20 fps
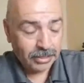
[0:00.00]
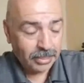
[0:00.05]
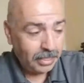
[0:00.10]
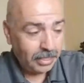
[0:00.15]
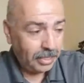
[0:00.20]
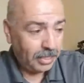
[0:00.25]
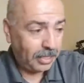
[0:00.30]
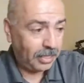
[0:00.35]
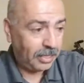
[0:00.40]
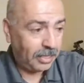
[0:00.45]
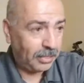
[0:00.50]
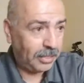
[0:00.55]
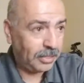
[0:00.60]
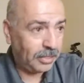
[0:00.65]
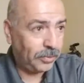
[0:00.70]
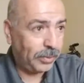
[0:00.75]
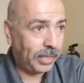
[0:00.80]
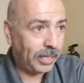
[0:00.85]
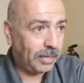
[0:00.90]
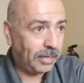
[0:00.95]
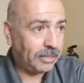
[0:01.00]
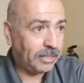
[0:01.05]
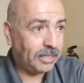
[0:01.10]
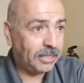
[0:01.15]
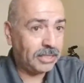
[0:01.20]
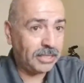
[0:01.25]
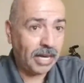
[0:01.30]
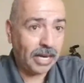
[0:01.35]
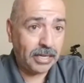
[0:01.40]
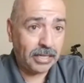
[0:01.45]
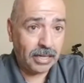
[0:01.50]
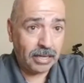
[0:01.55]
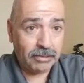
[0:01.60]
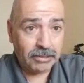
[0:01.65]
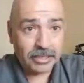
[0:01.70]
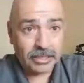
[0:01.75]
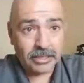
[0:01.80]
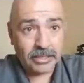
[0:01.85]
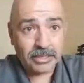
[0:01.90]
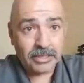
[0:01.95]
And this week I was going to decide I was going
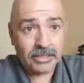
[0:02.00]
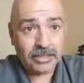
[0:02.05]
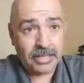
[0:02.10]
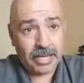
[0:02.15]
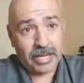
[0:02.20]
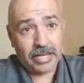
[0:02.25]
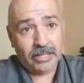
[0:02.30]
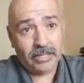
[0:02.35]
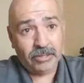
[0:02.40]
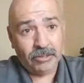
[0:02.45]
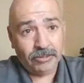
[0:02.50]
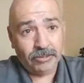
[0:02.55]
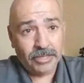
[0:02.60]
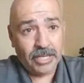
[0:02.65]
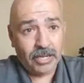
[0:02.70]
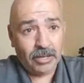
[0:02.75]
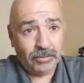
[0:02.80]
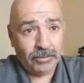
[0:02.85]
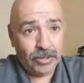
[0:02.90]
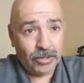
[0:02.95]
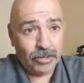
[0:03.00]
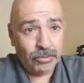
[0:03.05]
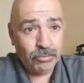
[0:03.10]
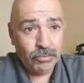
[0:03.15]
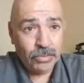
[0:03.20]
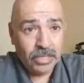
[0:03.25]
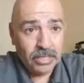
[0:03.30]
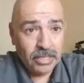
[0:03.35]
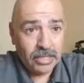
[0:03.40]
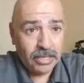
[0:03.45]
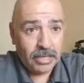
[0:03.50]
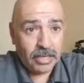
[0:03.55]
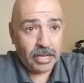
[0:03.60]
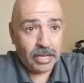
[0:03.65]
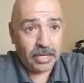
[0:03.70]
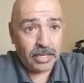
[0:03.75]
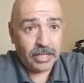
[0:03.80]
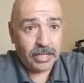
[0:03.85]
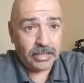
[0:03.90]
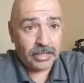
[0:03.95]
to stay in a hotel room
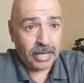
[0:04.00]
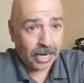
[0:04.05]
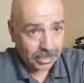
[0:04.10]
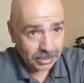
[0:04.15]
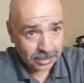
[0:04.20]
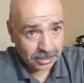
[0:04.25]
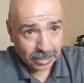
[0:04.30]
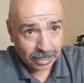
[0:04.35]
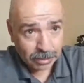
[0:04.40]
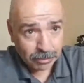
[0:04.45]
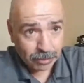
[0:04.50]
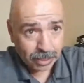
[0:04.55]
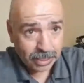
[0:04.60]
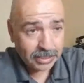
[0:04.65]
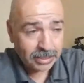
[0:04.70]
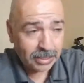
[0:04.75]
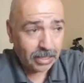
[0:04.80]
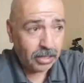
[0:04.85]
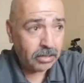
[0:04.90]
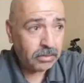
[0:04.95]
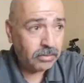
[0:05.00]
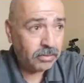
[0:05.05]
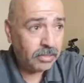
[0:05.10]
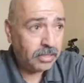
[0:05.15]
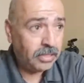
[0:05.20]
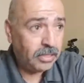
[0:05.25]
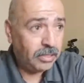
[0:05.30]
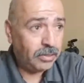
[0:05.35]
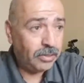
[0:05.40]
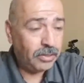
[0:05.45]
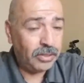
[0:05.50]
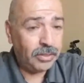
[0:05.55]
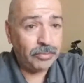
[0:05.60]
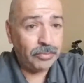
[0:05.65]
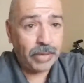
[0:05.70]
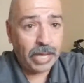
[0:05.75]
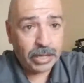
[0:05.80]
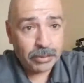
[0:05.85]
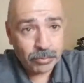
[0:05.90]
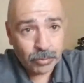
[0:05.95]
and isolate myself and
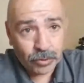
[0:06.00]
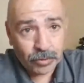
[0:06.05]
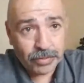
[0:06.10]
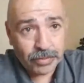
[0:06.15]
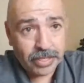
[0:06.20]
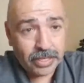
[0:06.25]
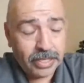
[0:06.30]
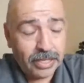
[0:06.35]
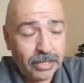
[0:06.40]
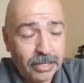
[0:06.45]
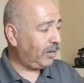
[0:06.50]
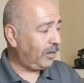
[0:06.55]
make more videos.